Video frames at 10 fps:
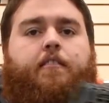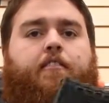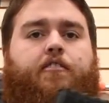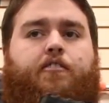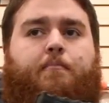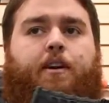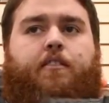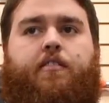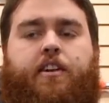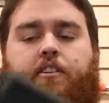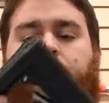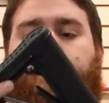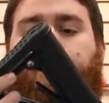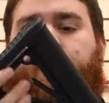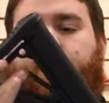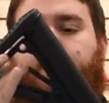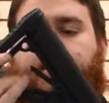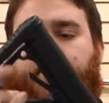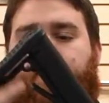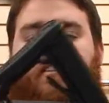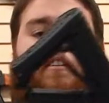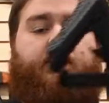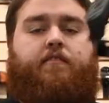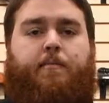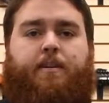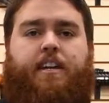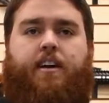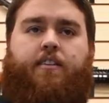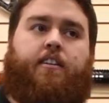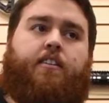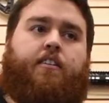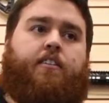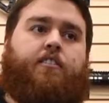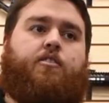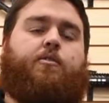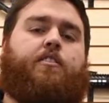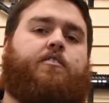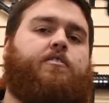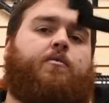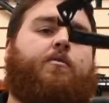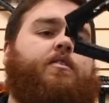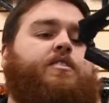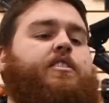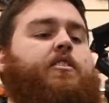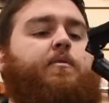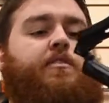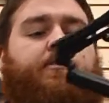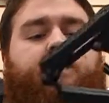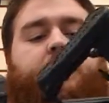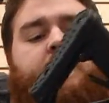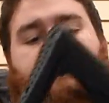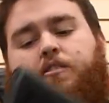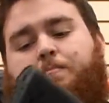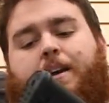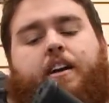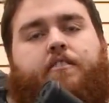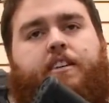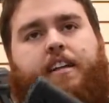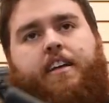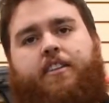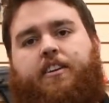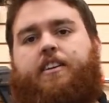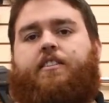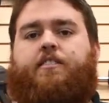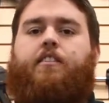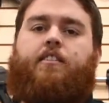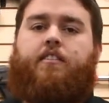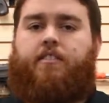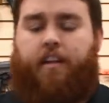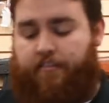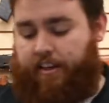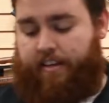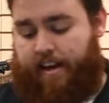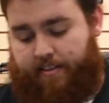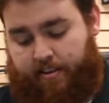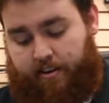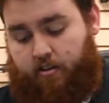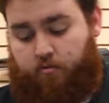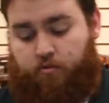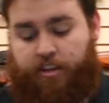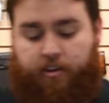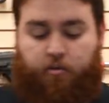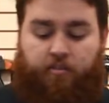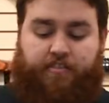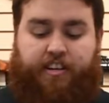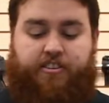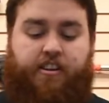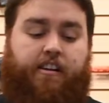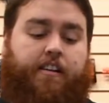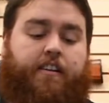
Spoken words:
There's a button over here. Press the button, flip it down. You can store CR123s, other batteries, Allen keys, stuff like that in there. Really cool feature.